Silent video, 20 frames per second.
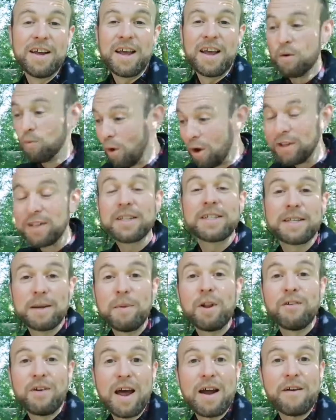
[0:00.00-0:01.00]
in one
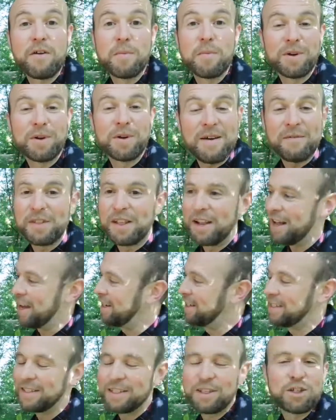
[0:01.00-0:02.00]
similar area, but
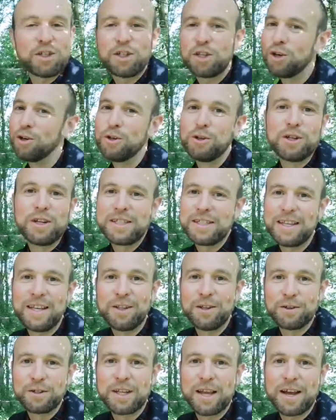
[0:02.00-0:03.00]
nevertheless, just don't usually see
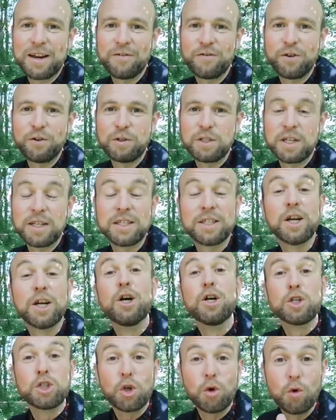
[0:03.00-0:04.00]
those kind of fruitings.
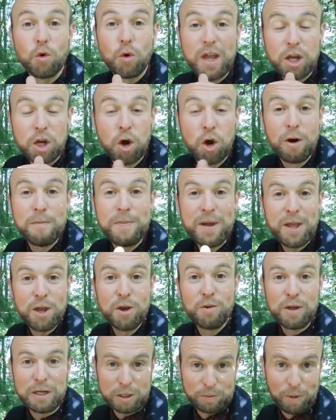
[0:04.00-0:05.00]
So it could be
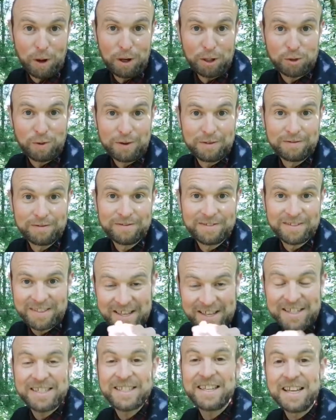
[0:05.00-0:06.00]
you that spots one.
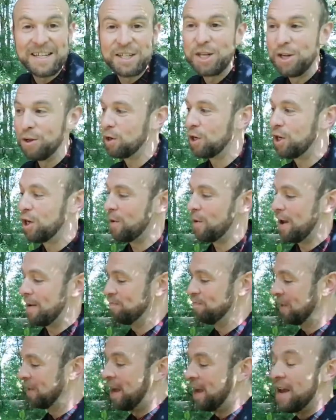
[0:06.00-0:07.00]
This season you could do it.
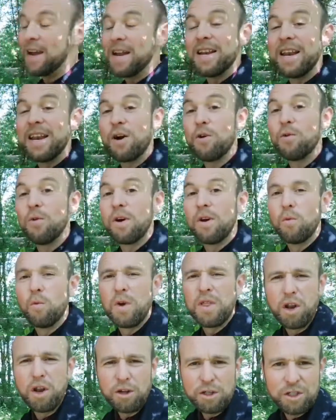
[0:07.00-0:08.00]
Now,
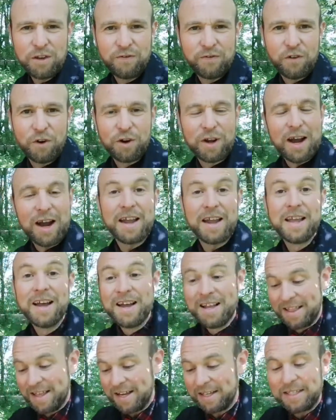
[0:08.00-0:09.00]
with lots of fungi,
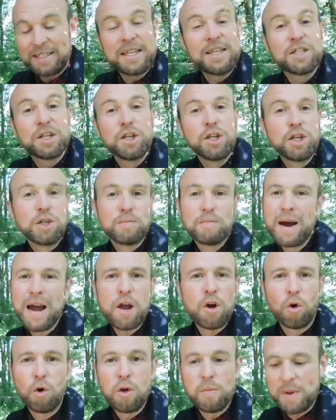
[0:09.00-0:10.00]
their season
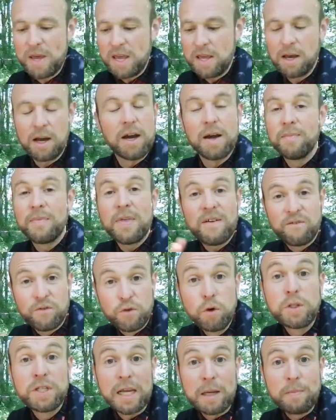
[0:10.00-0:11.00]
might only be, their
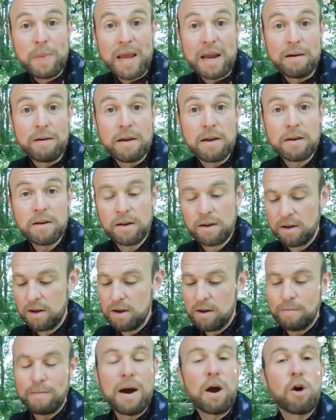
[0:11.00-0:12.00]
fruiting period
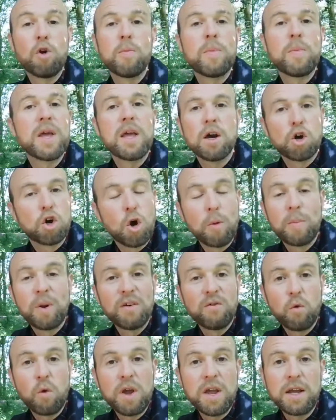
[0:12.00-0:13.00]
might only be a
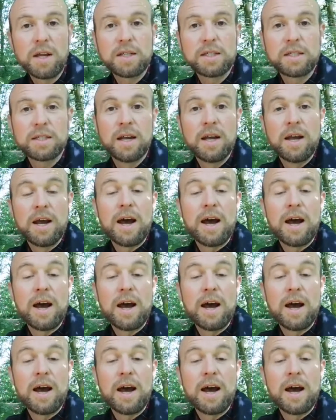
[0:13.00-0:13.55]
couple of weeks,